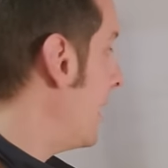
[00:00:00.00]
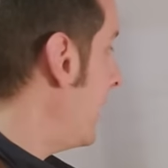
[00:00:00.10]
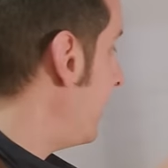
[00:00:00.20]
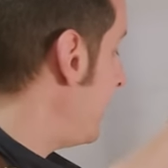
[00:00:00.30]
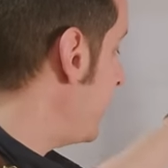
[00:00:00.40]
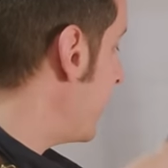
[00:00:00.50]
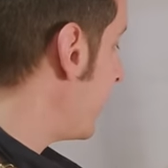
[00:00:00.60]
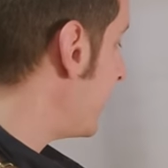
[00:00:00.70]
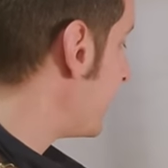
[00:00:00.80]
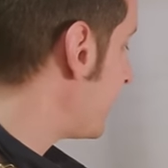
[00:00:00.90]
if you
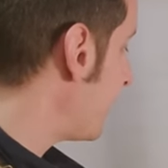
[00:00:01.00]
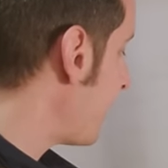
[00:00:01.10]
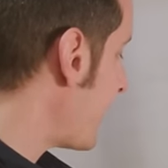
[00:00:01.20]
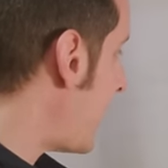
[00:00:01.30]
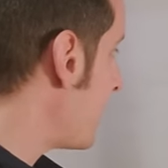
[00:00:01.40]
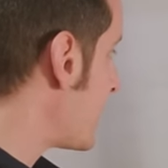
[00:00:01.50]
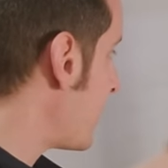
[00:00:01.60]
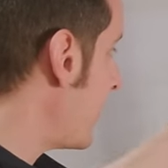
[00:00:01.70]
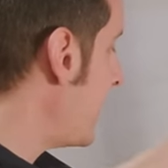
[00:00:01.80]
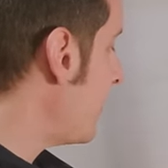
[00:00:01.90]
notice, I'm
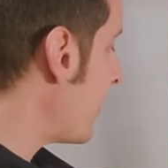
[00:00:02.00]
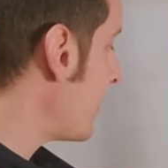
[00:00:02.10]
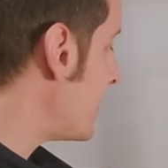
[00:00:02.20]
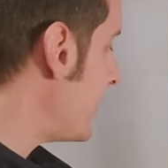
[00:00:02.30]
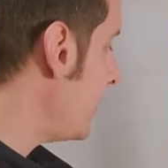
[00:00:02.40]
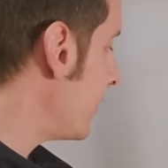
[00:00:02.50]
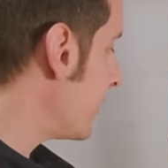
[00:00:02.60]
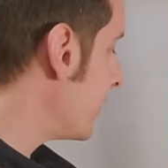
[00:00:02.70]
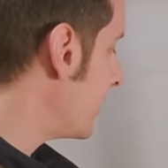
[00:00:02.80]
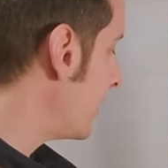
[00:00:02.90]
spraying my
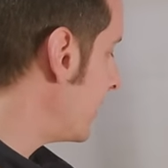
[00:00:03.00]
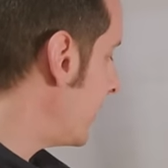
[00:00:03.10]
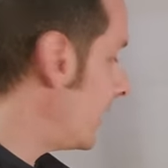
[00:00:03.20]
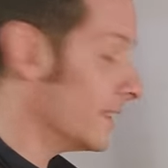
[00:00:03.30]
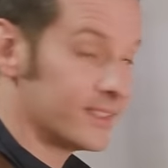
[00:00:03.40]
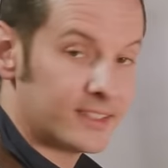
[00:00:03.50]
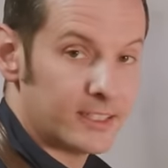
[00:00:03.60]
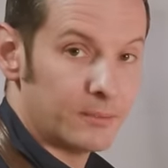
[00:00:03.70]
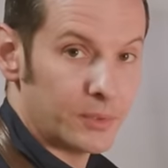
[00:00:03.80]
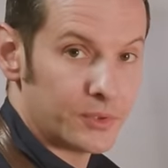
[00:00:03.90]
receiver
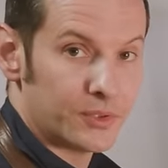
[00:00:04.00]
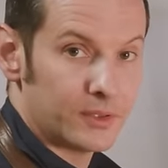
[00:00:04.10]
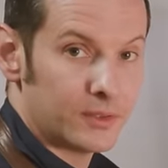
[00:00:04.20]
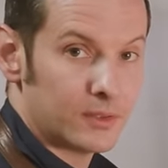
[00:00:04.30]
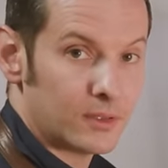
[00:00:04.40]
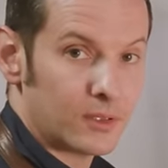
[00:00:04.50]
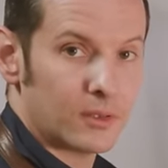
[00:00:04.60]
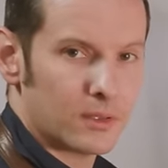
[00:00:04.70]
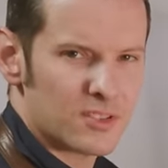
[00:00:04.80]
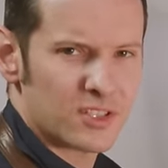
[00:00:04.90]
assembled,
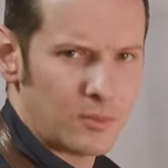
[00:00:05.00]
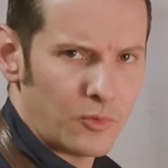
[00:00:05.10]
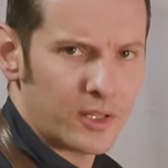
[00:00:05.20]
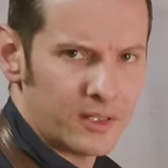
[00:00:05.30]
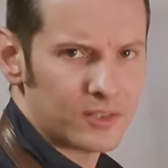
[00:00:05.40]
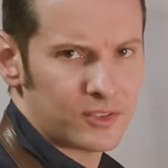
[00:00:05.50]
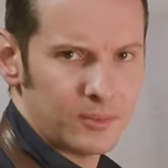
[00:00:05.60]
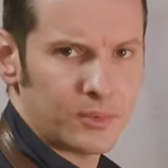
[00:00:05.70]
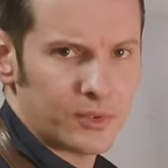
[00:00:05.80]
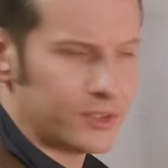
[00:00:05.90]
or somewhat
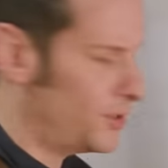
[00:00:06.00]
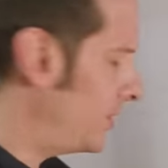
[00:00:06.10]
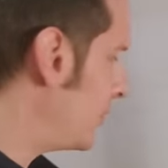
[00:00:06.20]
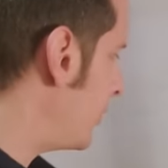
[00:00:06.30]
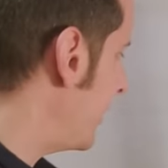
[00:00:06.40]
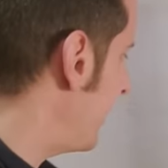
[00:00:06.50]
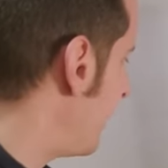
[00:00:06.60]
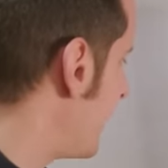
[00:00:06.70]
assembled, as you can see.